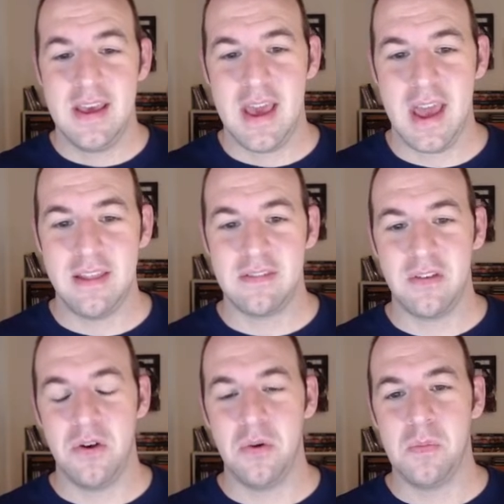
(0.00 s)
And
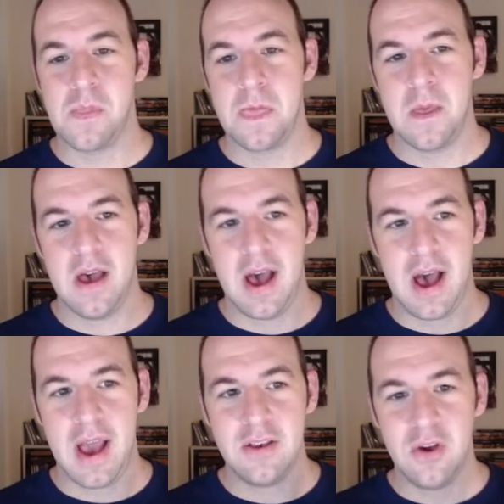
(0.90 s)
so
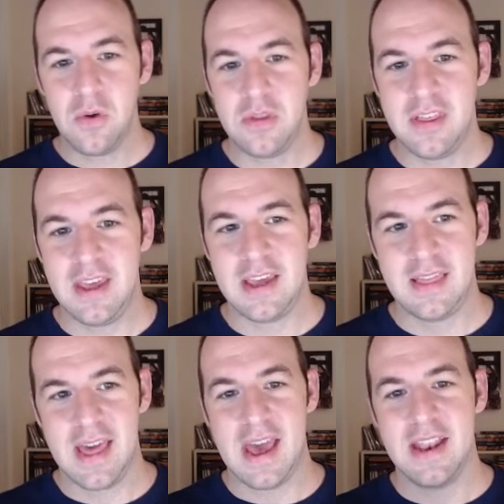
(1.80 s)
I don't think
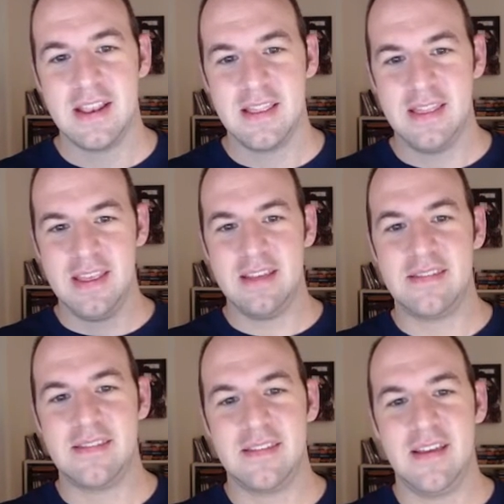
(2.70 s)
that
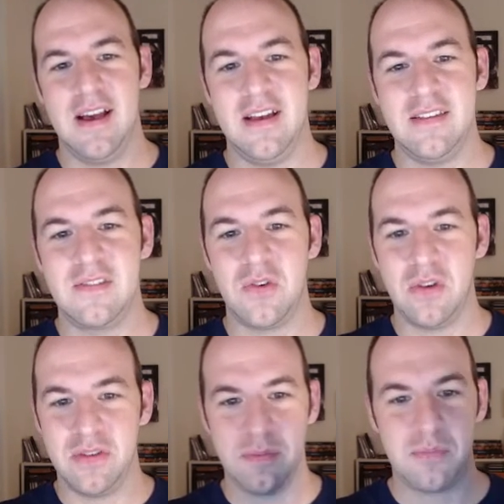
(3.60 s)
this
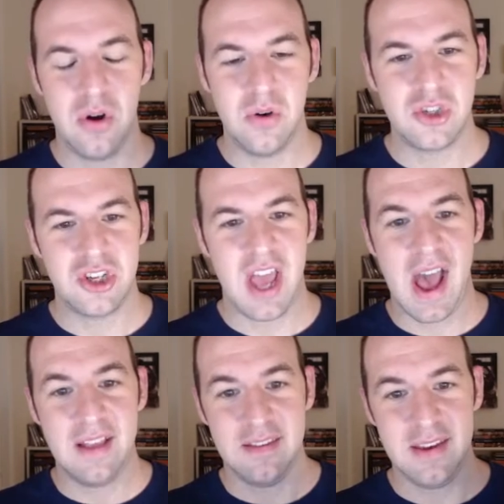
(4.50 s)
sort of approach
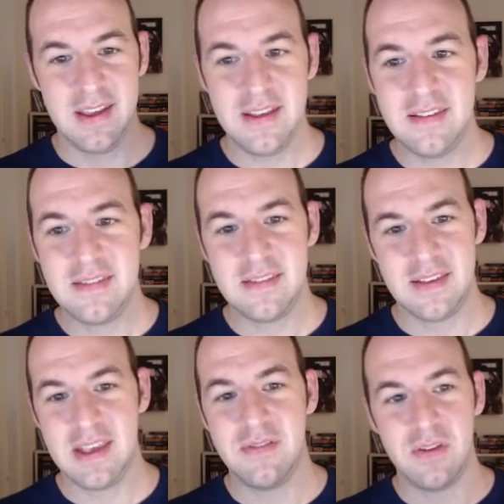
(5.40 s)
as it is,
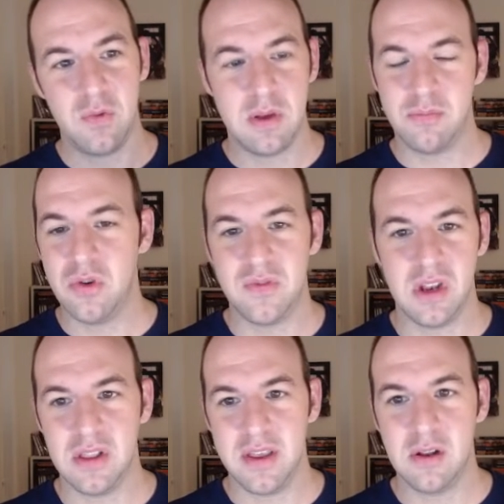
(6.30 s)
even if we improved it
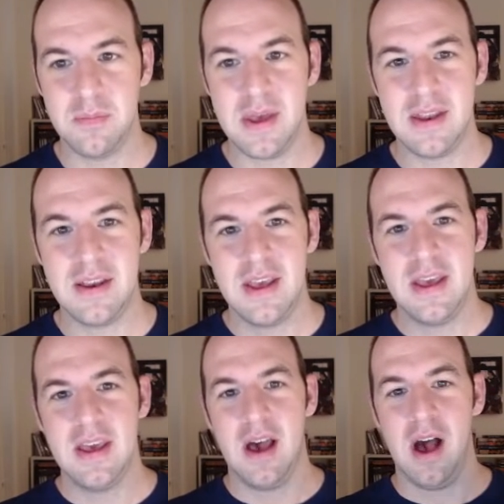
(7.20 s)
a little bit,
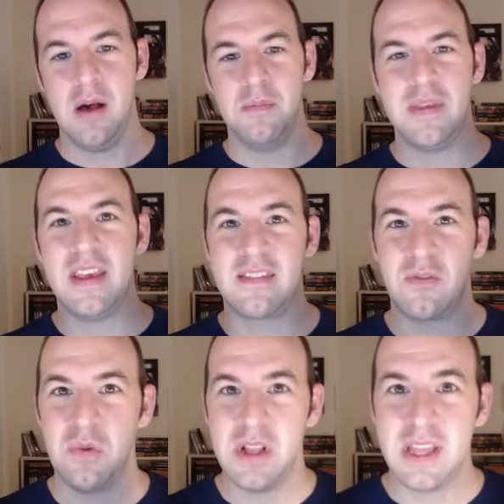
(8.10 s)
is
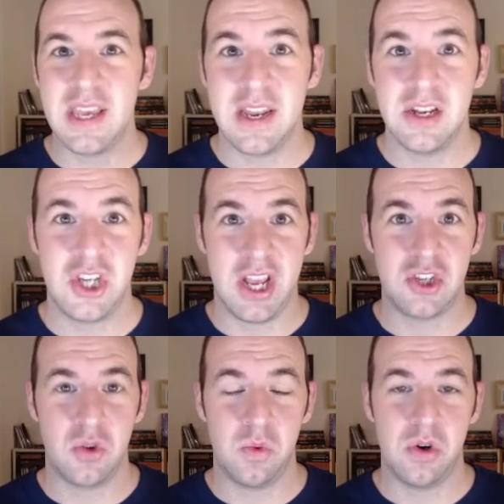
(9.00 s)
really going to
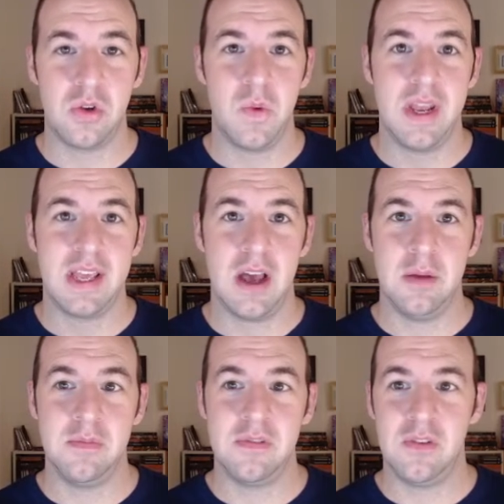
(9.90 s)
change the world when it
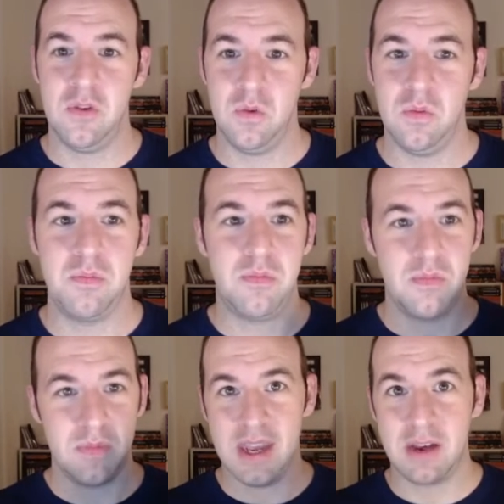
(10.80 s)
comes to
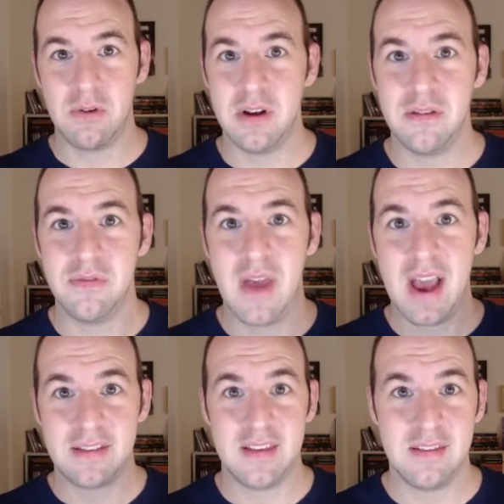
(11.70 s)
getting rid of
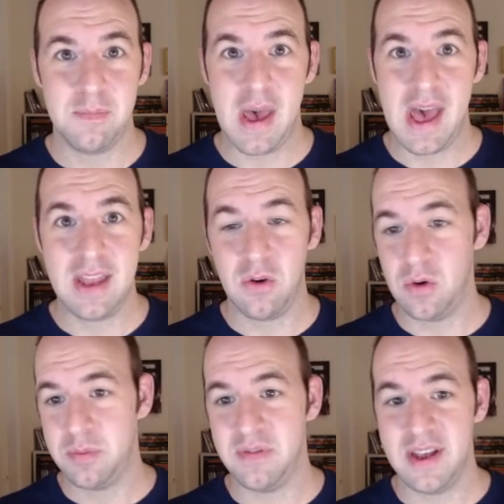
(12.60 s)
excess PET
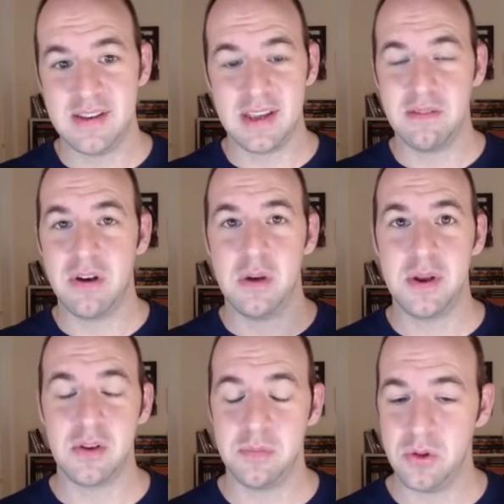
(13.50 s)
or preventing
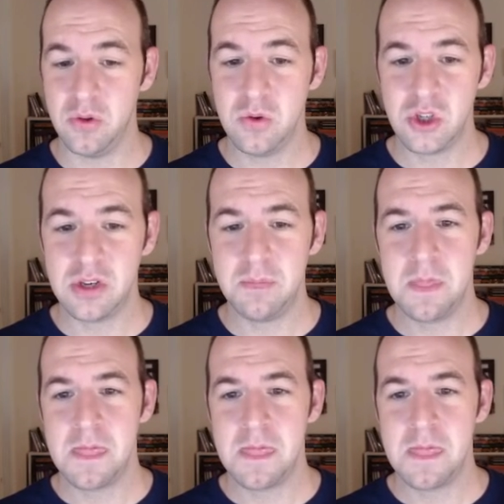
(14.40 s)
environmental pollution,